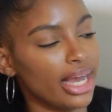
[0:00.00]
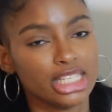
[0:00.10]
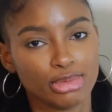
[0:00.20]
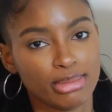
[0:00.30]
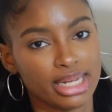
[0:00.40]
I
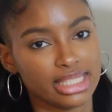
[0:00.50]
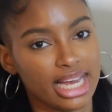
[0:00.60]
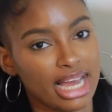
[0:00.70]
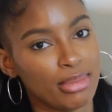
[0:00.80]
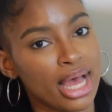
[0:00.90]
spend my
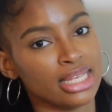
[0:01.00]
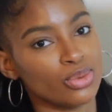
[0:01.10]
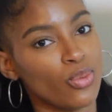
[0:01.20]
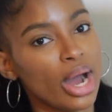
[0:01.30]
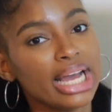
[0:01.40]
time as
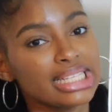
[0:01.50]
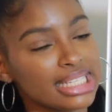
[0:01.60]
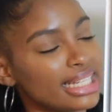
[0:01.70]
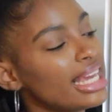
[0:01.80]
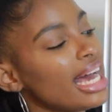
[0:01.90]

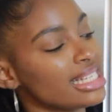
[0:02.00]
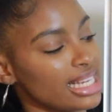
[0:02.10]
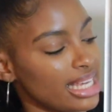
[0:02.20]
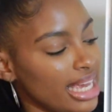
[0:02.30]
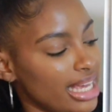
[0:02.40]
wisely as
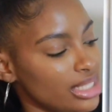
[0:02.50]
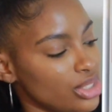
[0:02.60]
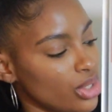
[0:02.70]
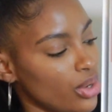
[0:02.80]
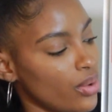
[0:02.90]
I can.
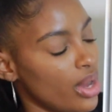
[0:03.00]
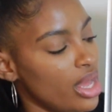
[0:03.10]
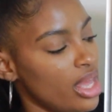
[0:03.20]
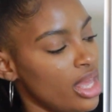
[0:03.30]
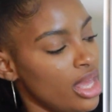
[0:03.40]
So
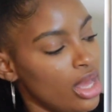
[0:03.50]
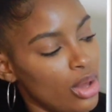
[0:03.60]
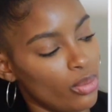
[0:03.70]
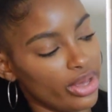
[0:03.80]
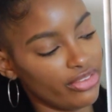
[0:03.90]

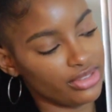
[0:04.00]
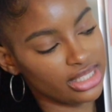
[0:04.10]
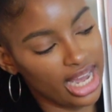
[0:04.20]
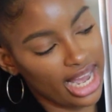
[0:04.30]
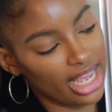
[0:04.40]
with
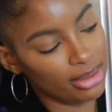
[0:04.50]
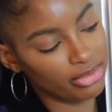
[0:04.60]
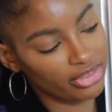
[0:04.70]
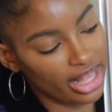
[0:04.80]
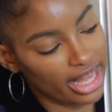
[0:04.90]
time
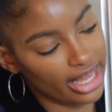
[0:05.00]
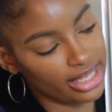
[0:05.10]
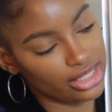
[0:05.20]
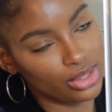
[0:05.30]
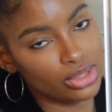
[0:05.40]

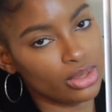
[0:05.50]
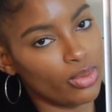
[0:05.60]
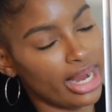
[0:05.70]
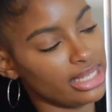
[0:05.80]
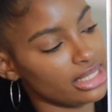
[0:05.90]
flies, use it
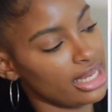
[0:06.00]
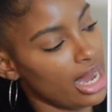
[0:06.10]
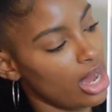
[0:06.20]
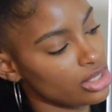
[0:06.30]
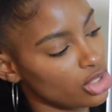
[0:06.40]
wisely.
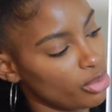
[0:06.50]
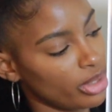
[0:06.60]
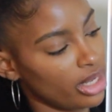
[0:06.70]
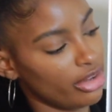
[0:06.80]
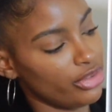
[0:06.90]
I also
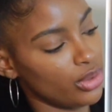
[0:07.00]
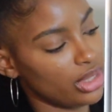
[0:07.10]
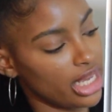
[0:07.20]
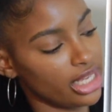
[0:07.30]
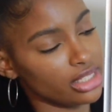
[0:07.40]
put a few
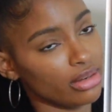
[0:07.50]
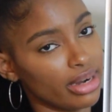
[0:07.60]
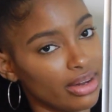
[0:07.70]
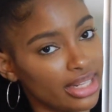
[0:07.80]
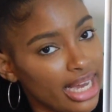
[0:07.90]
things
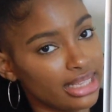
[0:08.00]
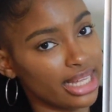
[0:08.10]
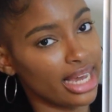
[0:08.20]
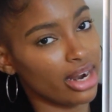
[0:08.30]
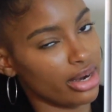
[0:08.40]
around that
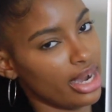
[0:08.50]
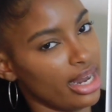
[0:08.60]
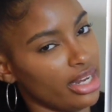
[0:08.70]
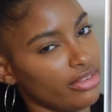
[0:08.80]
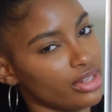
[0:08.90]
that are
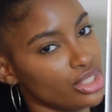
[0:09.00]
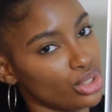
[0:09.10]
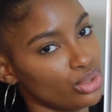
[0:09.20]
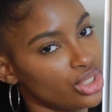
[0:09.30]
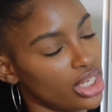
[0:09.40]
kind of
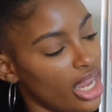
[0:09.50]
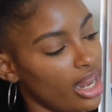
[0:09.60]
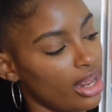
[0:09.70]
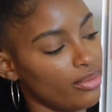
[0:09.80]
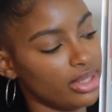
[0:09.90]

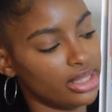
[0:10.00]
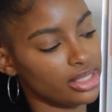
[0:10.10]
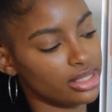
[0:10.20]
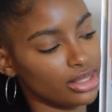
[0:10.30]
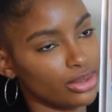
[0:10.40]
associated with
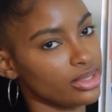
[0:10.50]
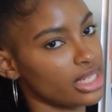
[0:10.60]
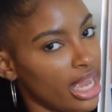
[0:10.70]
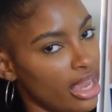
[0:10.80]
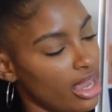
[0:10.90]
this little
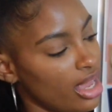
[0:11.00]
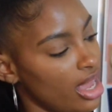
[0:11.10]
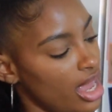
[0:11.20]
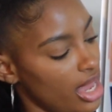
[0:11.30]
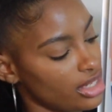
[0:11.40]

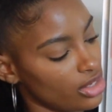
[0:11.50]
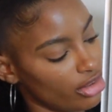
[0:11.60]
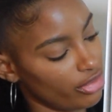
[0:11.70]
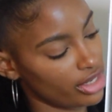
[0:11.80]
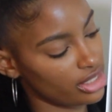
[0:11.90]
saying. And so
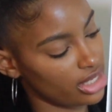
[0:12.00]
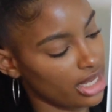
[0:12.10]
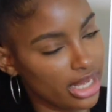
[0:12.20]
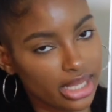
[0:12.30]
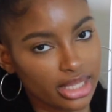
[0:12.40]
the first
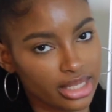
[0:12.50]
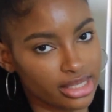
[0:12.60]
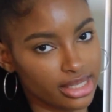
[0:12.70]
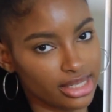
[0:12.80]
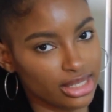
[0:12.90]
thing
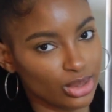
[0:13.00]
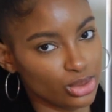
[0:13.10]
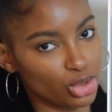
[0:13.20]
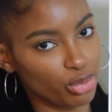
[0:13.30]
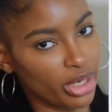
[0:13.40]
is this little
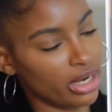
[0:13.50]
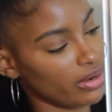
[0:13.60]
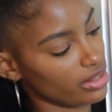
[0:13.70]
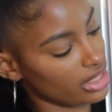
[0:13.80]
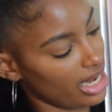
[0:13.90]

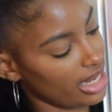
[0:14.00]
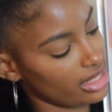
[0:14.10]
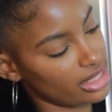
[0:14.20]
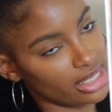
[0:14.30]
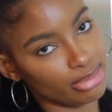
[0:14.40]
superhero sign. It
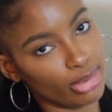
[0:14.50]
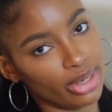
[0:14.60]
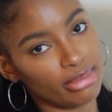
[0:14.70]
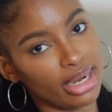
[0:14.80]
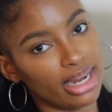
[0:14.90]
says,
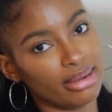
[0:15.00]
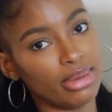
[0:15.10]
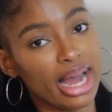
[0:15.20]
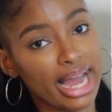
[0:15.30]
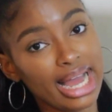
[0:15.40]
boy
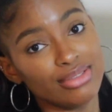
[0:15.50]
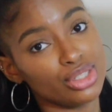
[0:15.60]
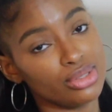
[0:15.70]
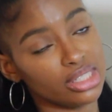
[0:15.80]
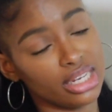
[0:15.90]
mom. I have
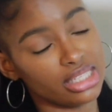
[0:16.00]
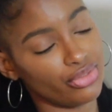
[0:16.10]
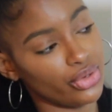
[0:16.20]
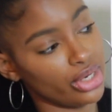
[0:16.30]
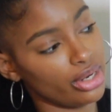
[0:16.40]
two sons,
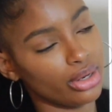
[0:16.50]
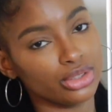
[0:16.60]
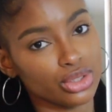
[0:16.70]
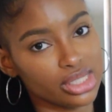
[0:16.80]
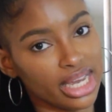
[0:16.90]
if you didn't know,
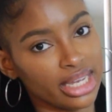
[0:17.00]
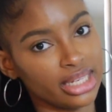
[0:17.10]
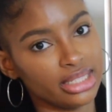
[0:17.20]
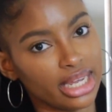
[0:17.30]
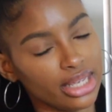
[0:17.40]
Josiah
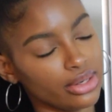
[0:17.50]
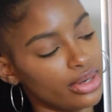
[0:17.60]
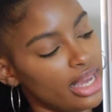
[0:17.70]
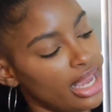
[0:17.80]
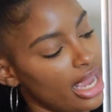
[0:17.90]
and
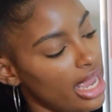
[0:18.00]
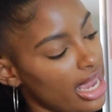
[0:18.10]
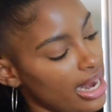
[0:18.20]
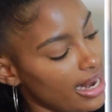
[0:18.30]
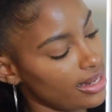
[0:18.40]
Daniel.
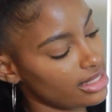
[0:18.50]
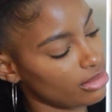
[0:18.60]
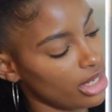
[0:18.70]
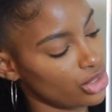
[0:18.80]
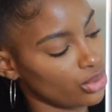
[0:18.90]
And I need to
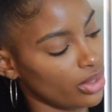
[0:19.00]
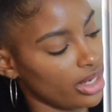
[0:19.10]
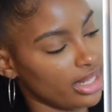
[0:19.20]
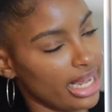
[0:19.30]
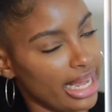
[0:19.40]
make
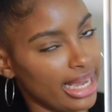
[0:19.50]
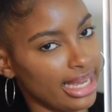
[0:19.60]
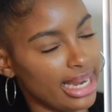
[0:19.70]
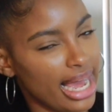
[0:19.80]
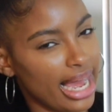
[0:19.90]
sure
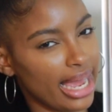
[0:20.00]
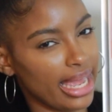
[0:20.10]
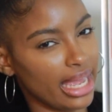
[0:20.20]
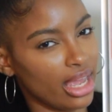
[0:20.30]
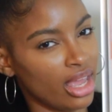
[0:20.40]
that
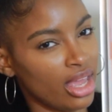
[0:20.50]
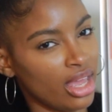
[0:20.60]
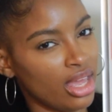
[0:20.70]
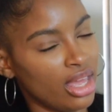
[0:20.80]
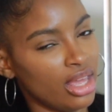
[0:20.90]
I
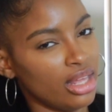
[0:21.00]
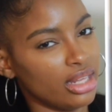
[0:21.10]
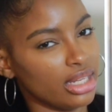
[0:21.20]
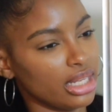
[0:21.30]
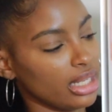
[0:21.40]

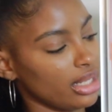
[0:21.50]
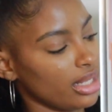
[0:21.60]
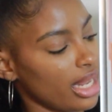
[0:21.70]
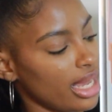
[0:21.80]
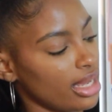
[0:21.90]

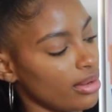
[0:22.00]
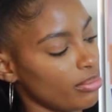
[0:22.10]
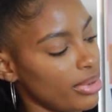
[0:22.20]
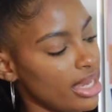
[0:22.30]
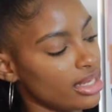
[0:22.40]

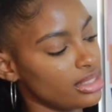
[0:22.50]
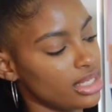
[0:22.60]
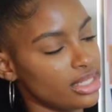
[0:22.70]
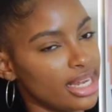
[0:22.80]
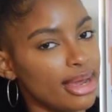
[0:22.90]
like be
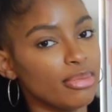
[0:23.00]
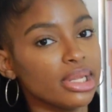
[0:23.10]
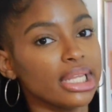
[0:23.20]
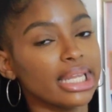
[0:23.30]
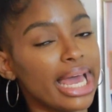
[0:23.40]
consistent in
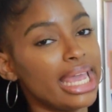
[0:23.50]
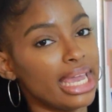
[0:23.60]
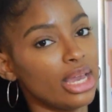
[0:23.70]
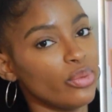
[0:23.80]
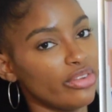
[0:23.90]

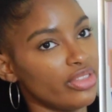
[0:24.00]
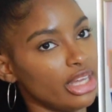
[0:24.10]
playing with